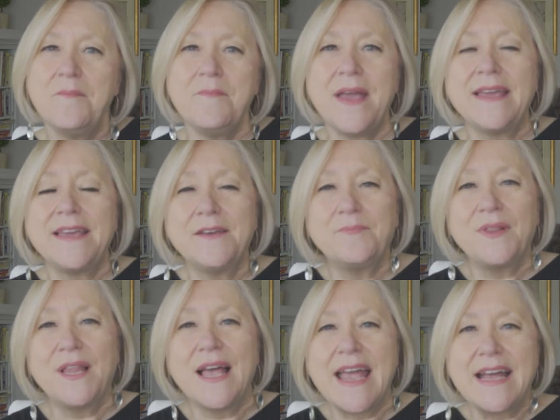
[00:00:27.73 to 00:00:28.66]
making
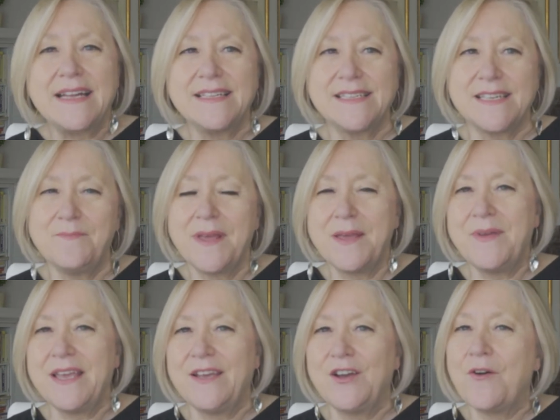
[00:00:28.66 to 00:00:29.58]
plans and
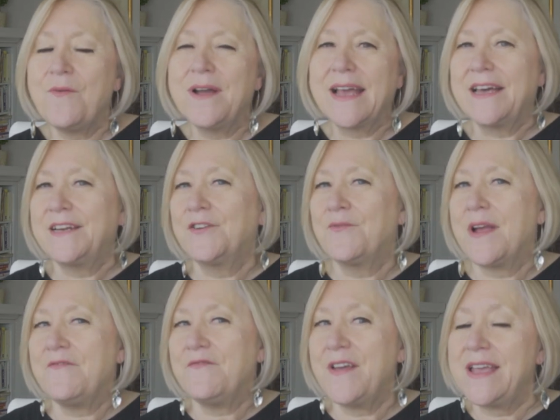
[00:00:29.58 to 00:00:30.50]
maybe going on a
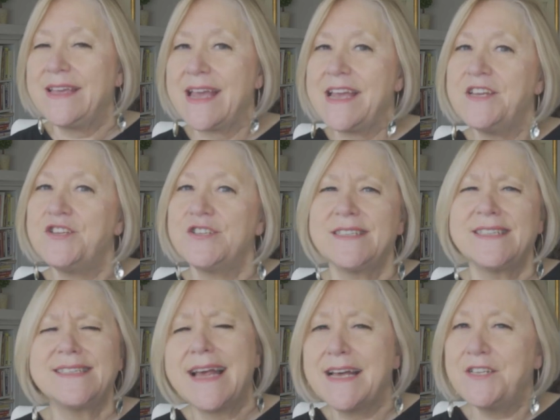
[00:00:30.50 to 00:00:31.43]
great vacation,
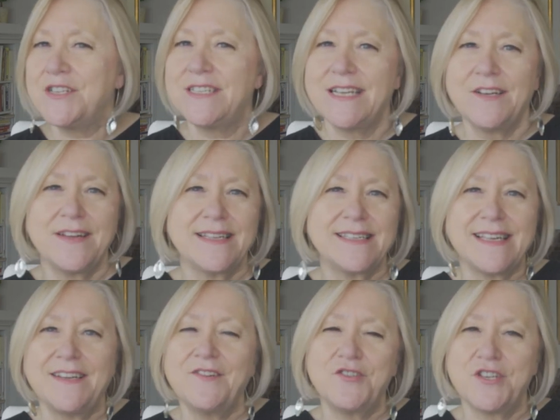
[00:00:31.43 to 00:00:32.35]
Sagittarius
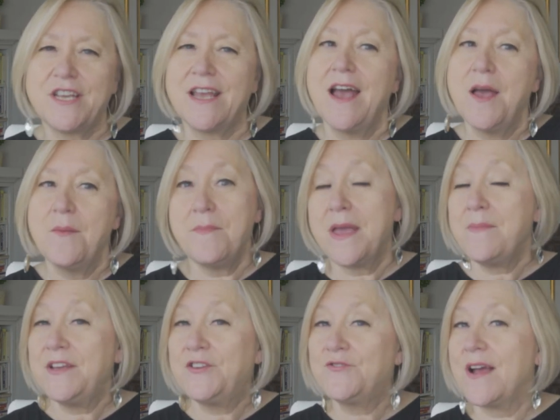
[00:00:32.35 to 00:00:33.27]
energy,
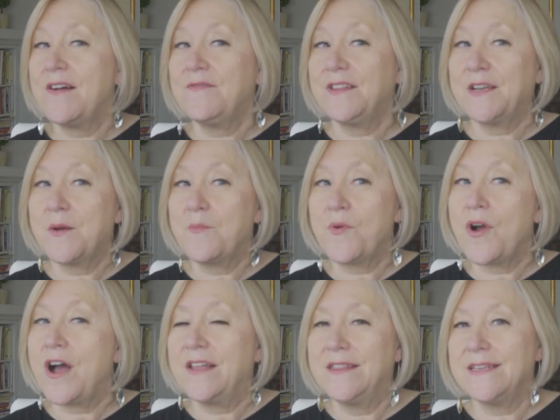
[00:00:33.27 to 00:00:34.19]
maybe traveling
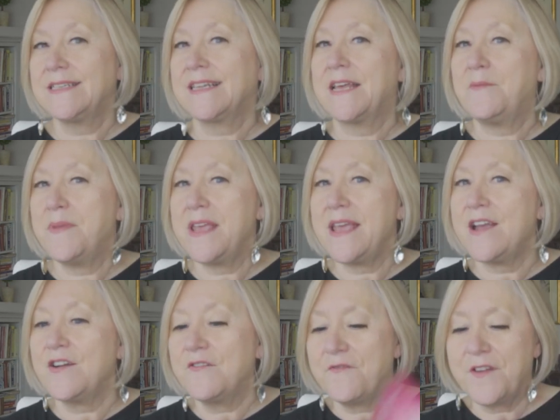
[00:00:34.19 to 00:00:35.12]
abroad. This can be
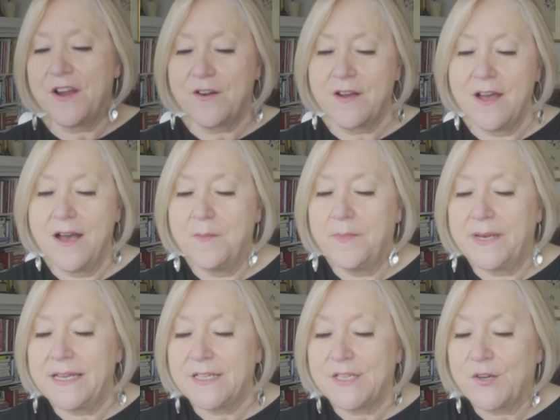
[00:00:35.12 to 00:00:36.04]
airfare,
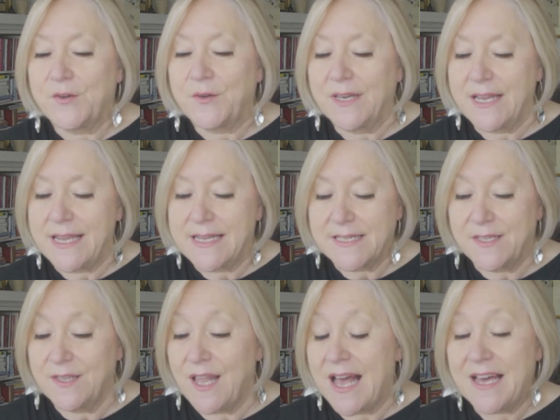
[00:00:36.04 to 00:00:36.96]
but it certainly is a
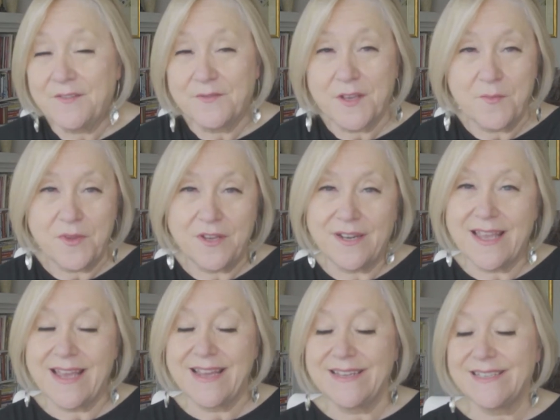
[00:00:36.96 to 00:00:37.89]
lot of
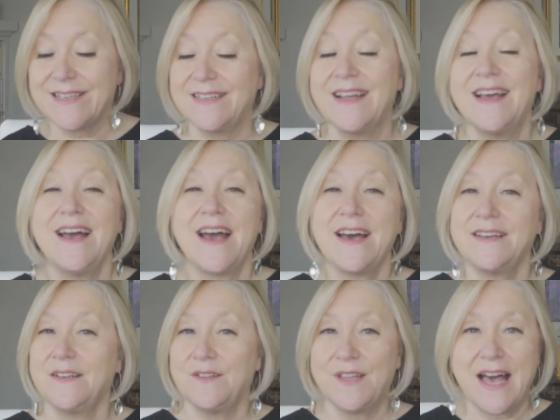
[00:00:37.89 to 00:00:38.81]
communication
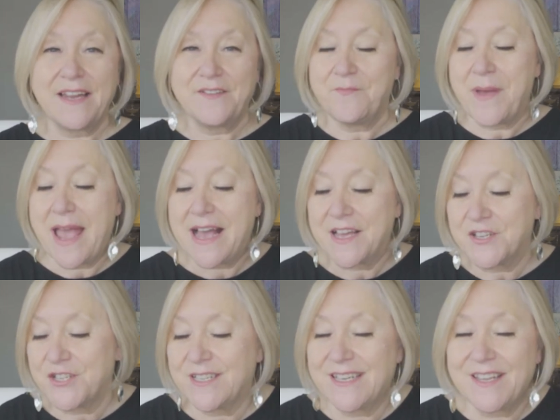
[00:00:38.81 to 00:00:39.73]
and a lot of
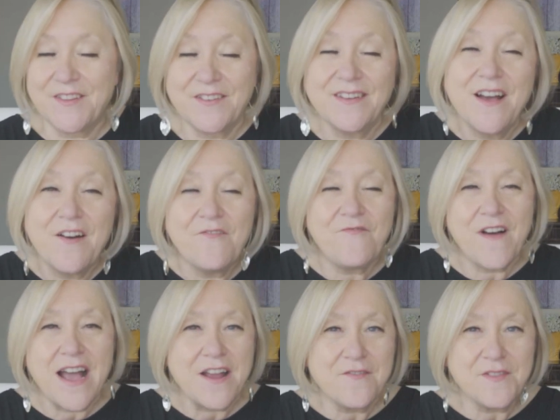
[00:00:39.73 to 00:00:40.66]
passion and the
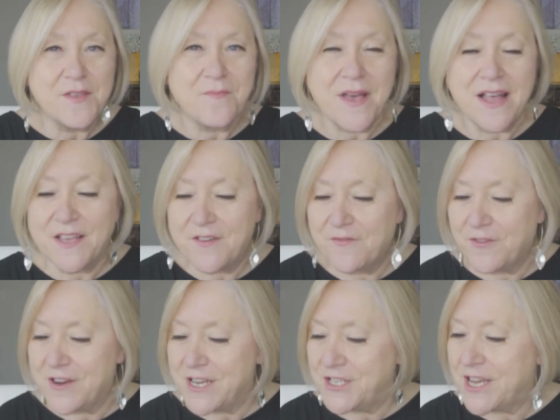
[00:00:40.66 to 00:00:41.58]
fire in the belly
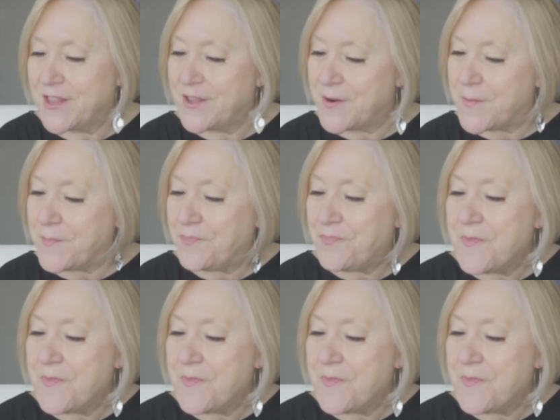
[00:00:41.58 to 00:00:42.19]
for each other.